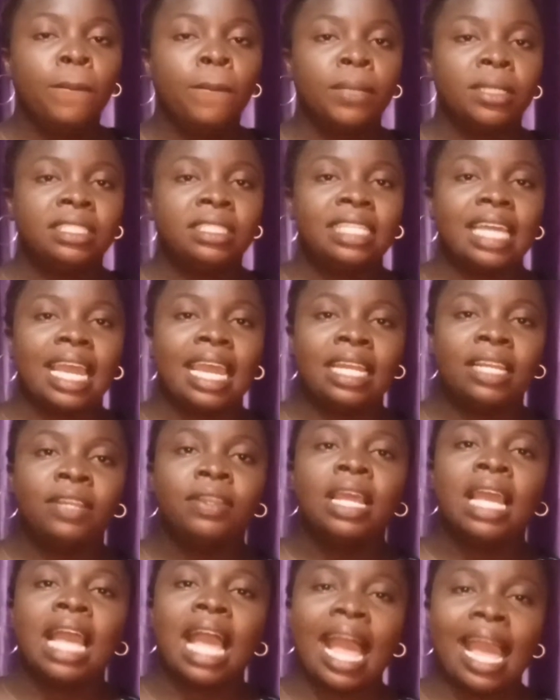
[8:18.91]
but then
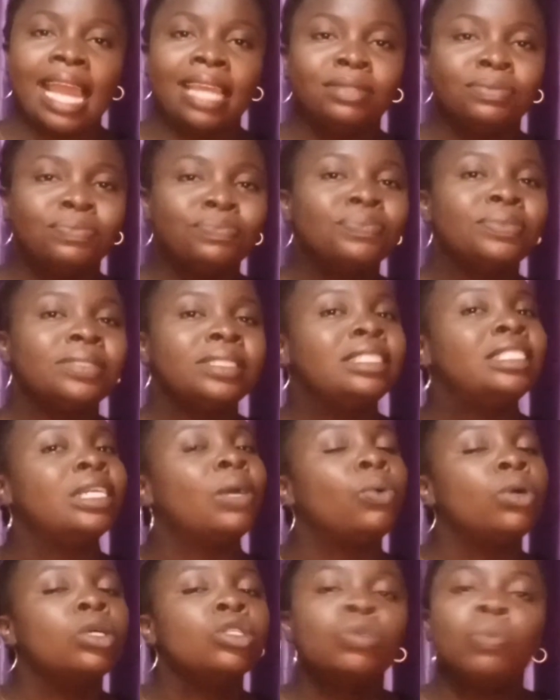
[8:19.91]
I
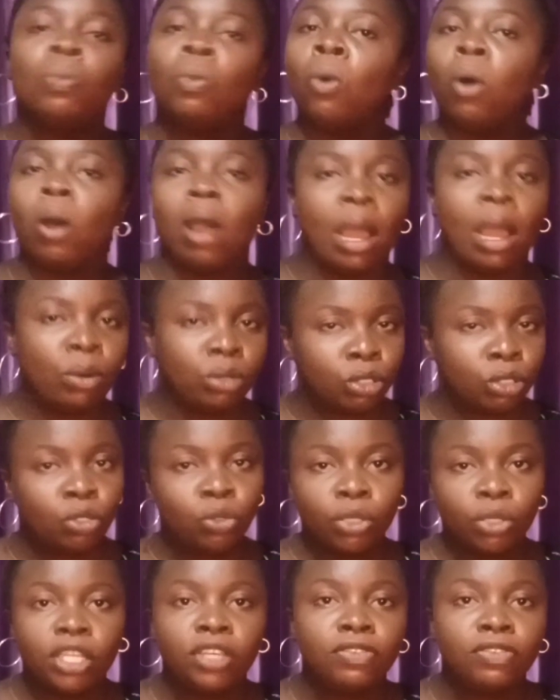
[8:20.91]
there was more I was
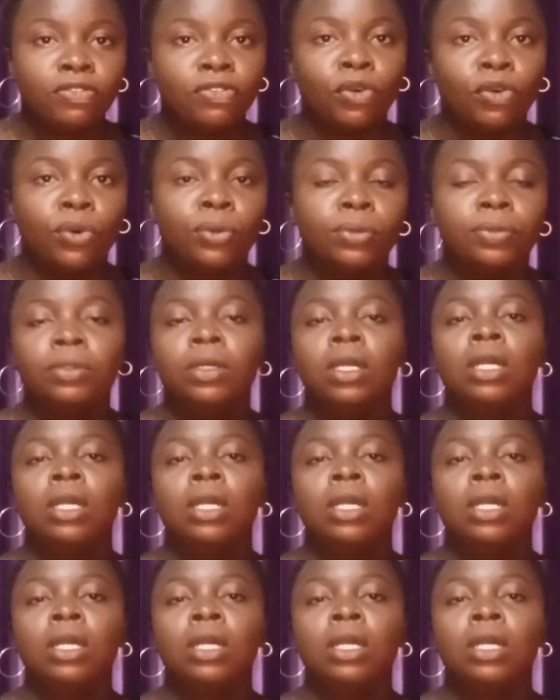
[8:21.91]
looking for.